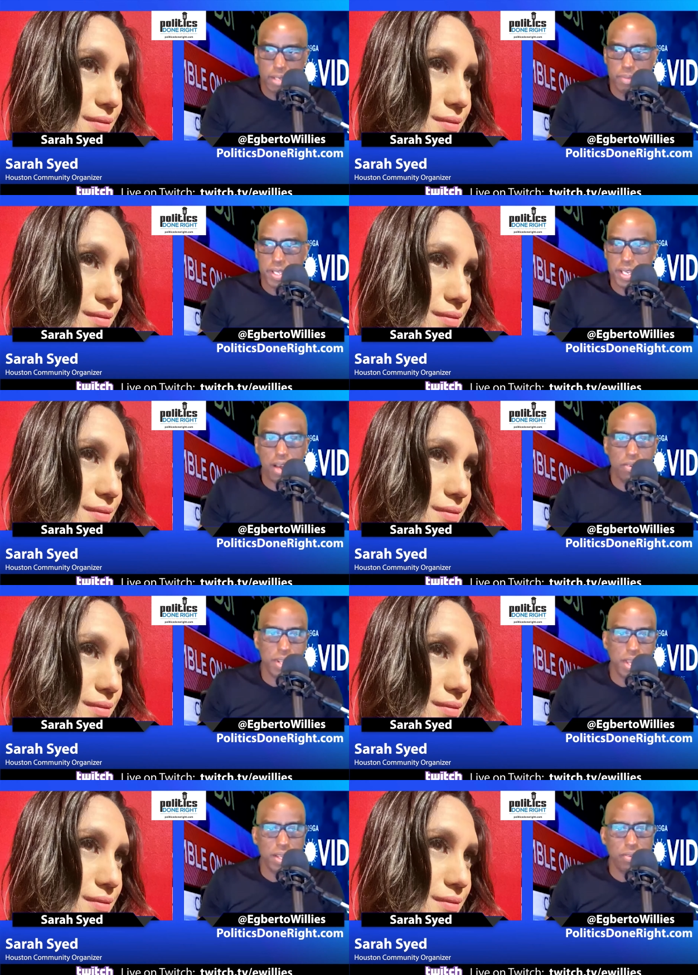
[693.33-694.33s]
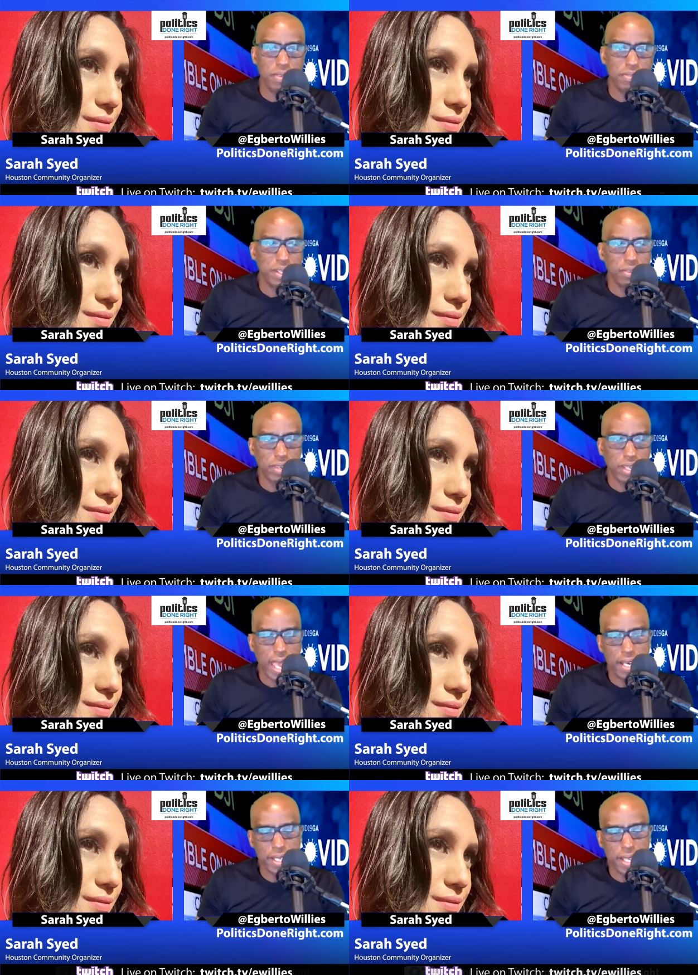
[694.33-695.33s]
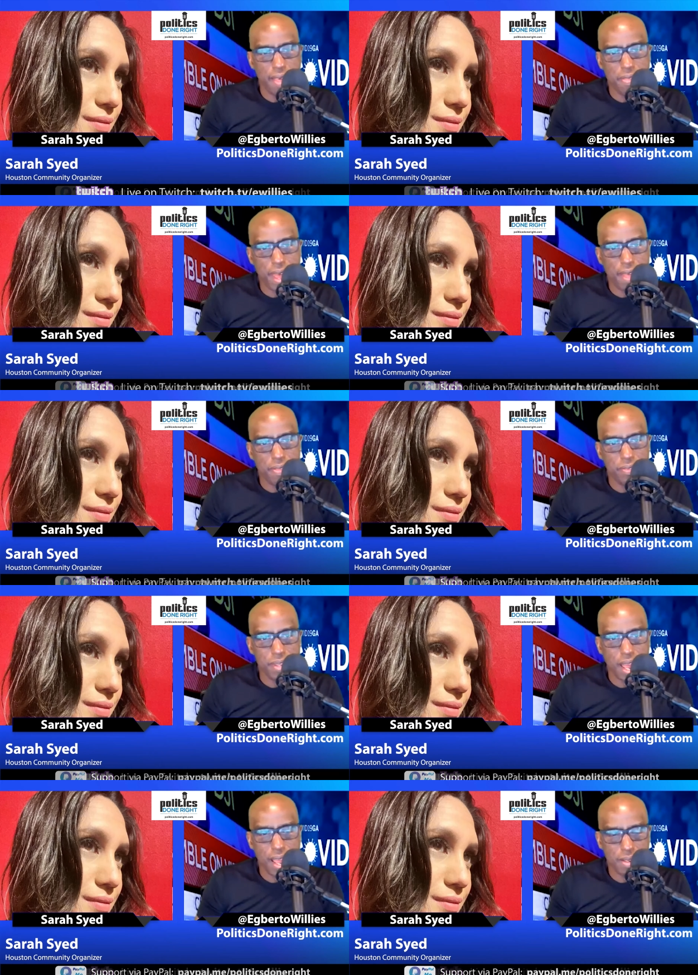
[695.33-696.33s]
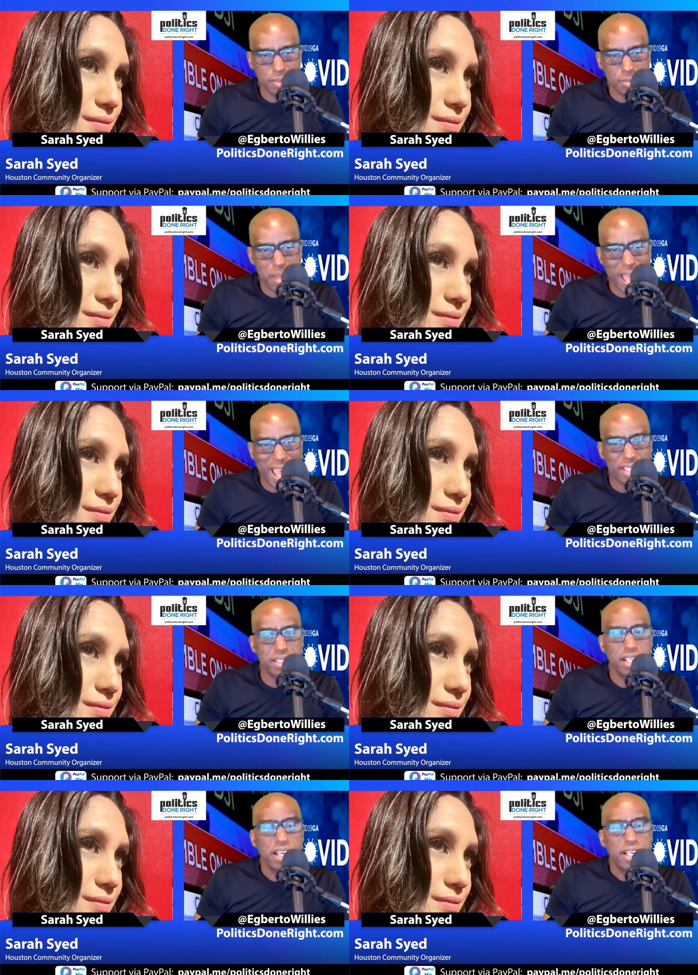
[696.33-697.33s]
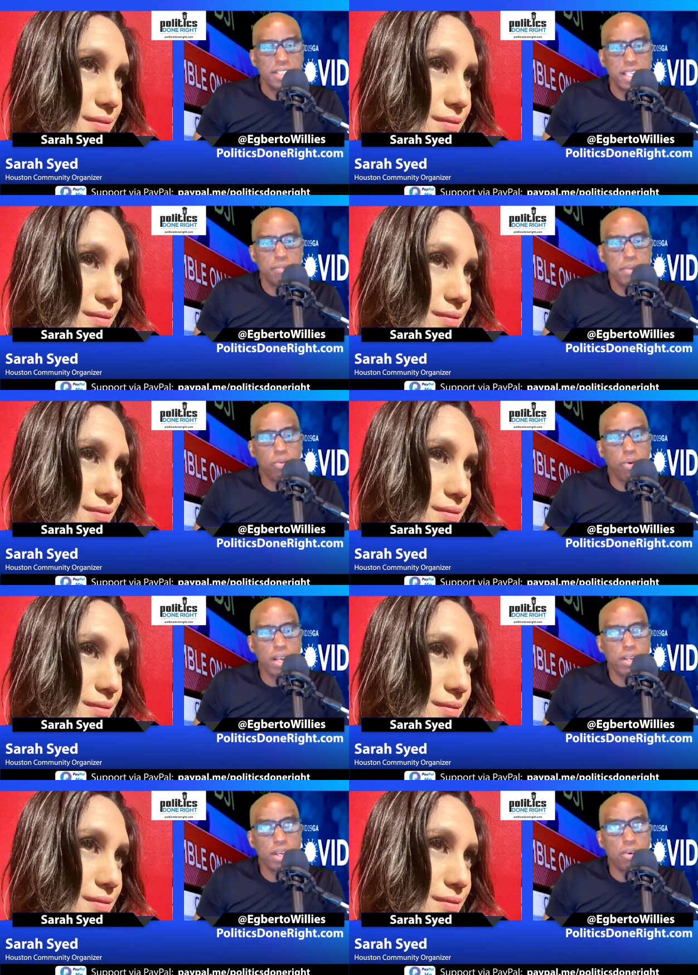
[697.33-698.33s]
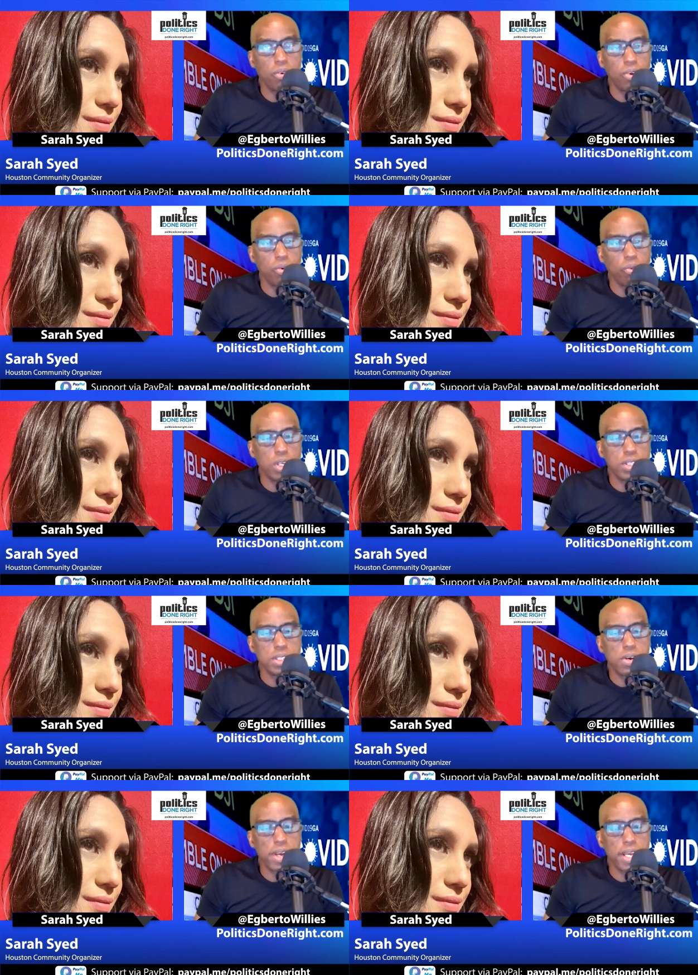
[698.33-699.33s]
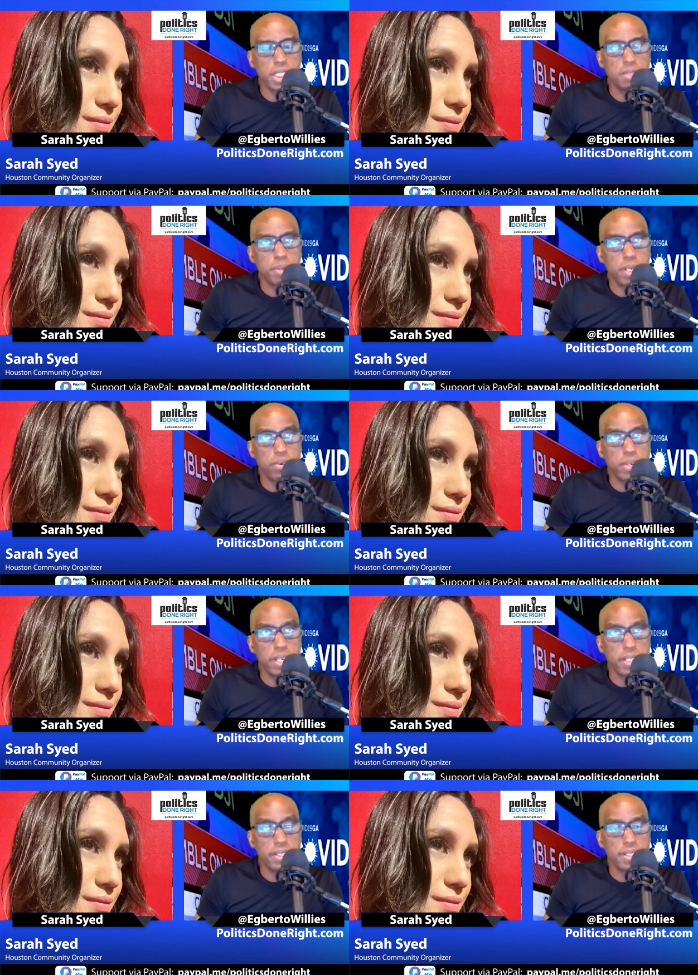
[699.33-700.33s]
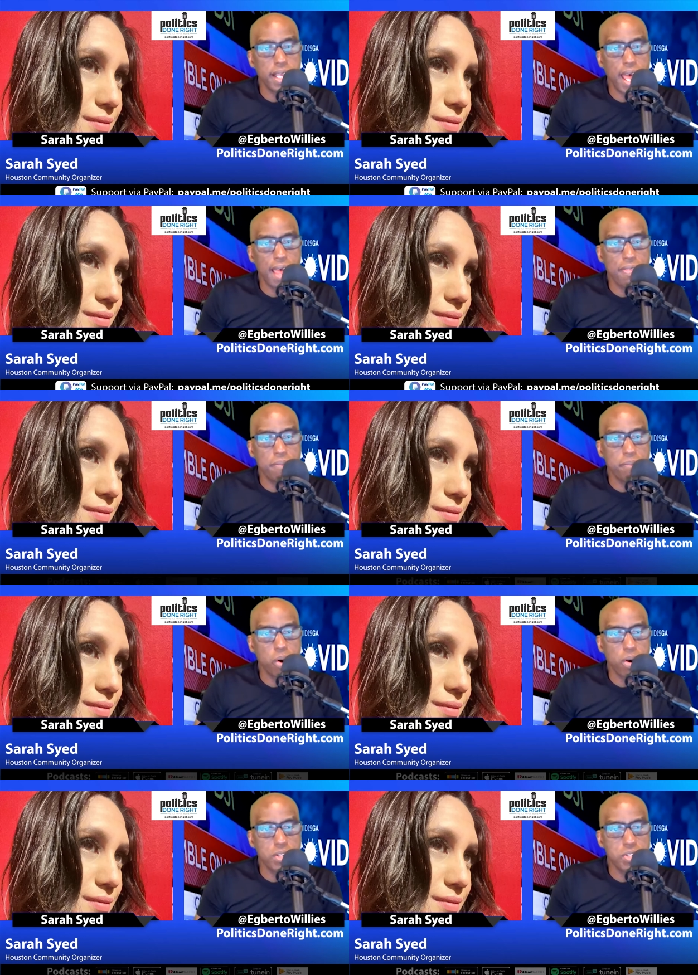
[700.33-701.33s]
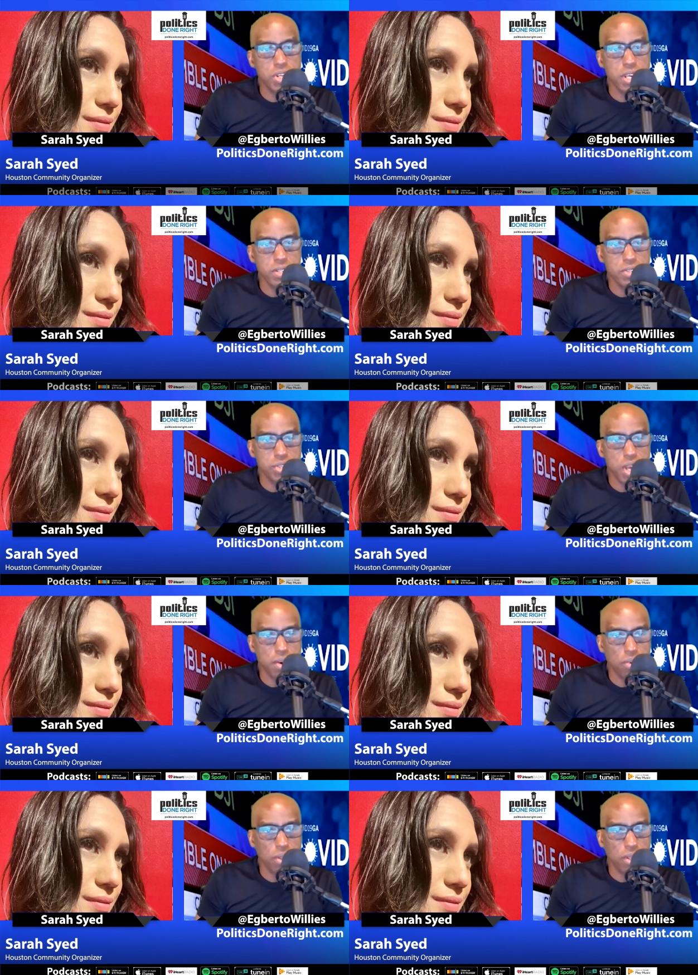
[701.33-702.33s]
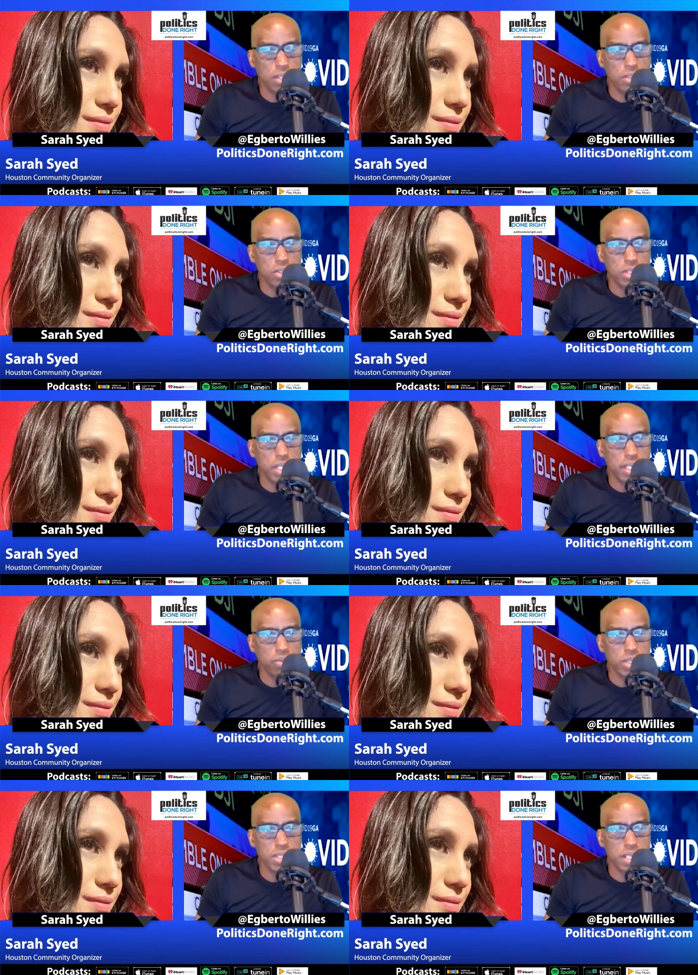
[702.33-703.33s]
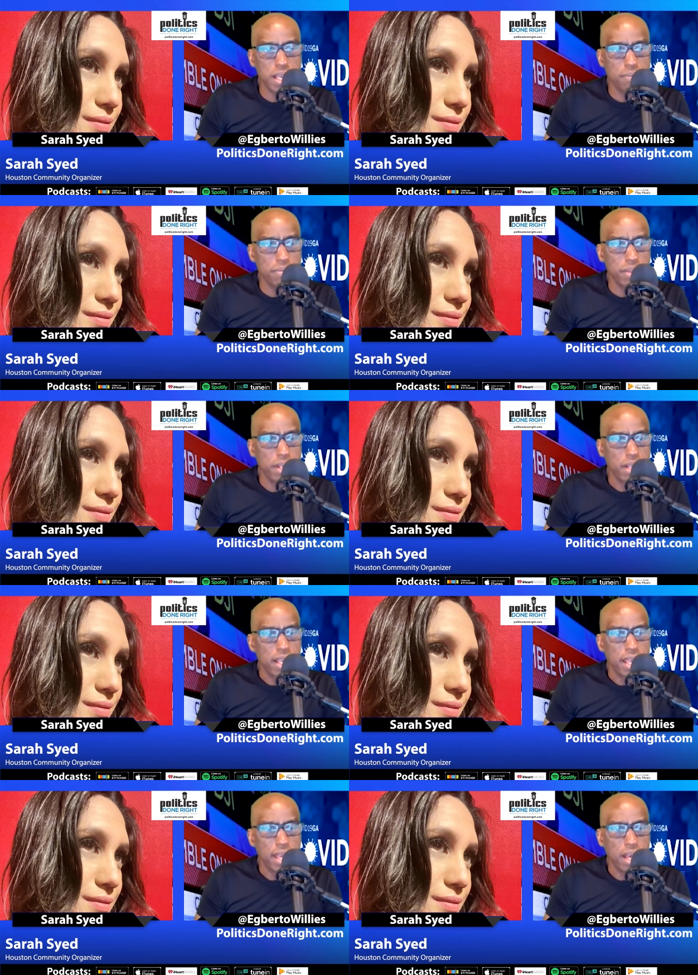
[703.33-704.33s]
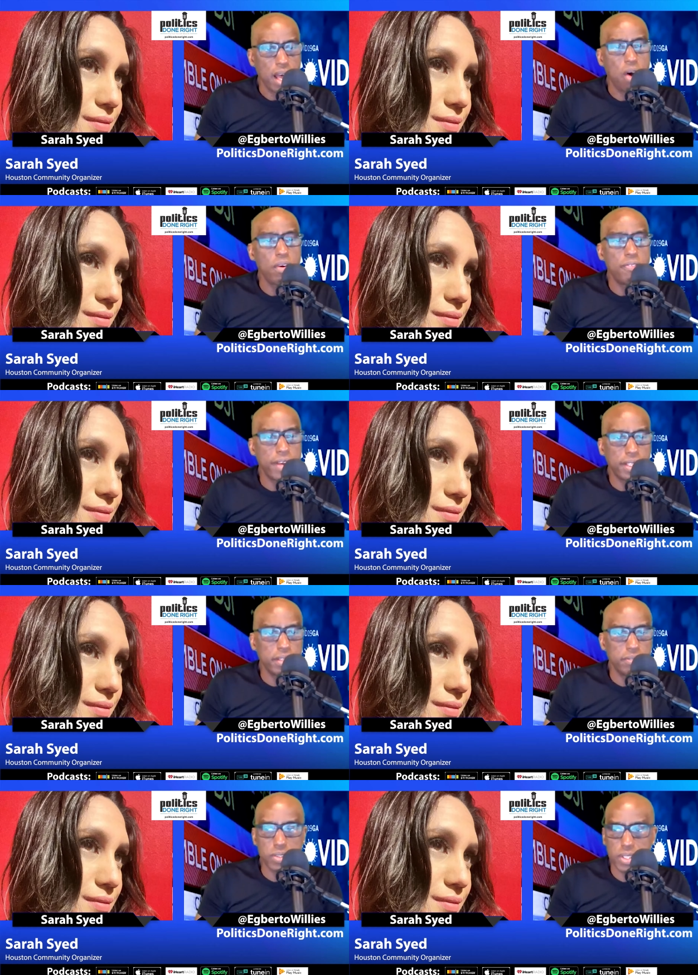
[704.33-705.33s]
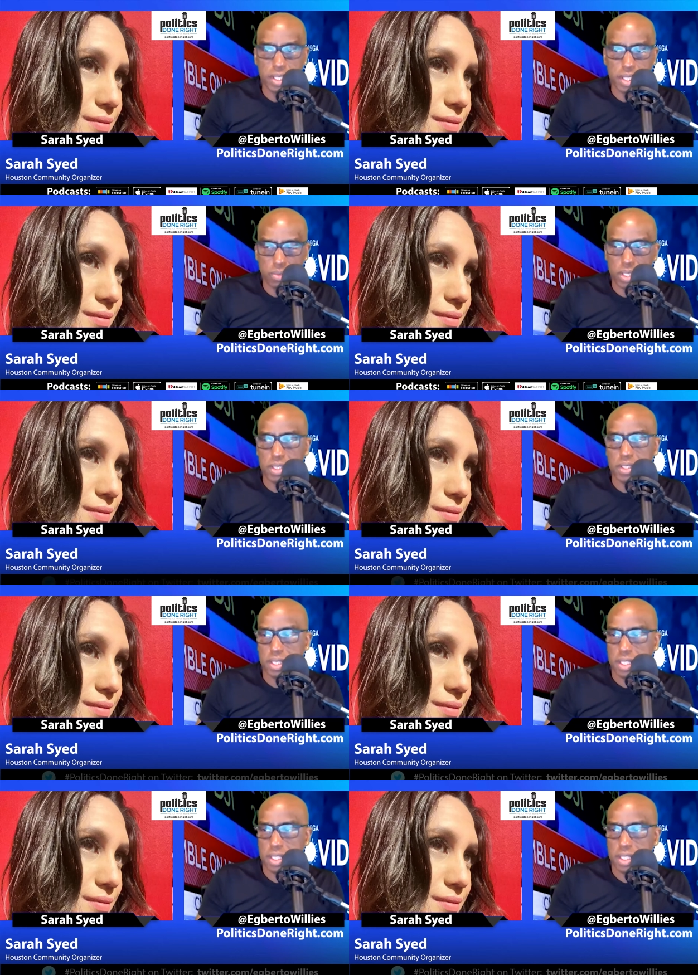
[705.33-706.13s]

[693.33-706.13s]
Speaker 1: bit now that we've kind of got that packed, tell me what was your experience at the march in general? Do you think it was, how effective do you think it was?